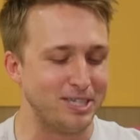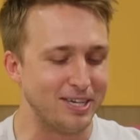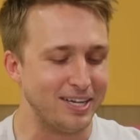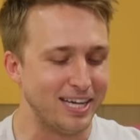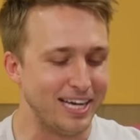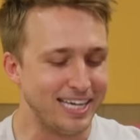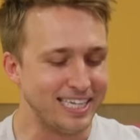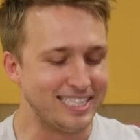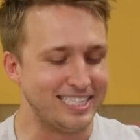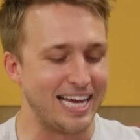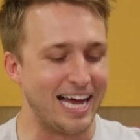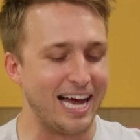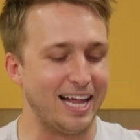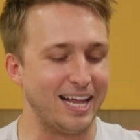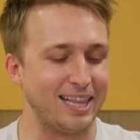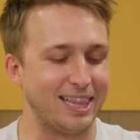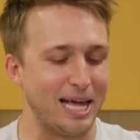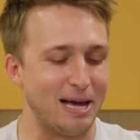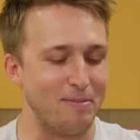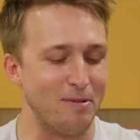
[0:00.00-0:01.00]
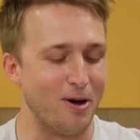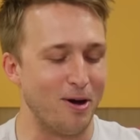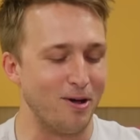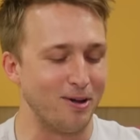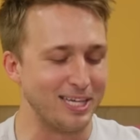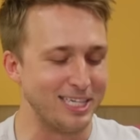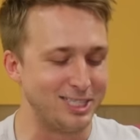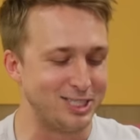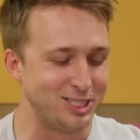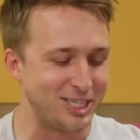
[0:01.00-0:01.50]
to tell them
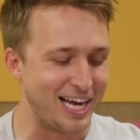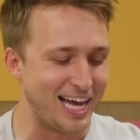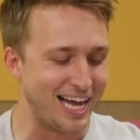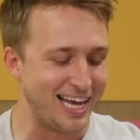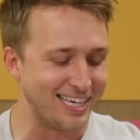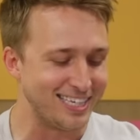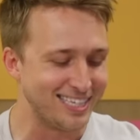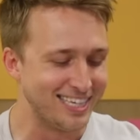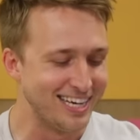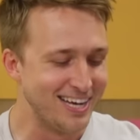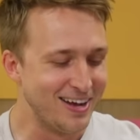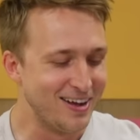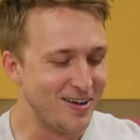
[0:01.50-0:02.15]
holy shit.